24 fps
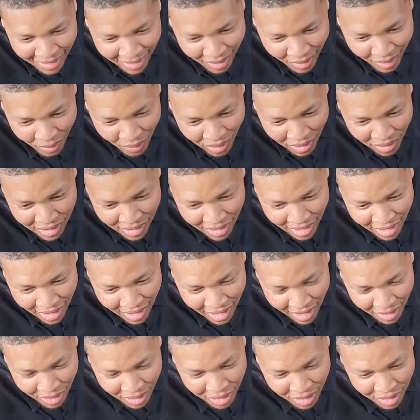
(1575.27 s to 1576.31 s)
Run to the
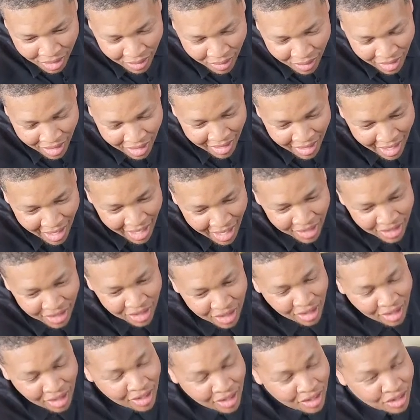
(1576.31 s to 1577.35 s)
Hills 3 days.
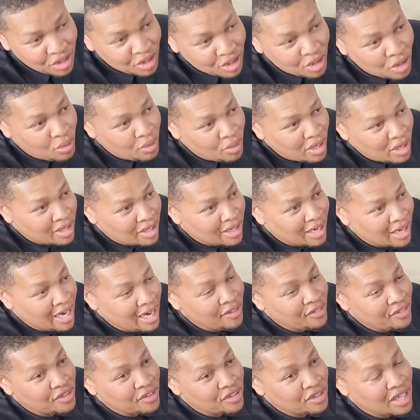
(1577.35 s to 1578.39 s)
June
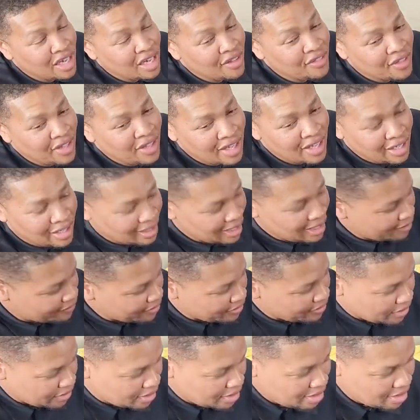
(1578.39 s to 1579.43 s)
9th, 10th, and 11th.
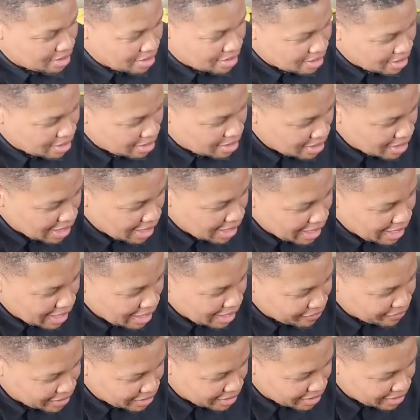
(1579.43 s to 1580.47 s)

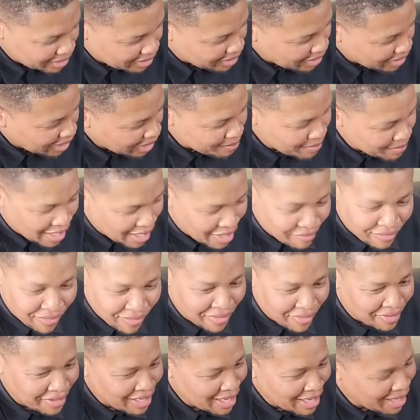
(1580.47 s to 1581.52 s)
I'm not in front
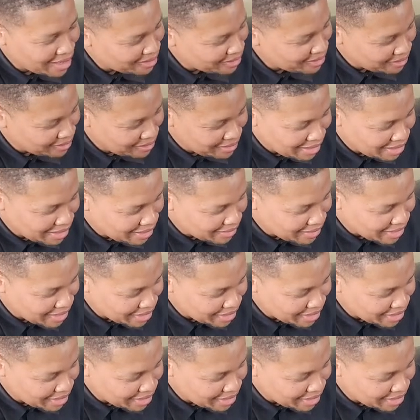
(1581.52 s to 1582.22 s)
of the calendar now.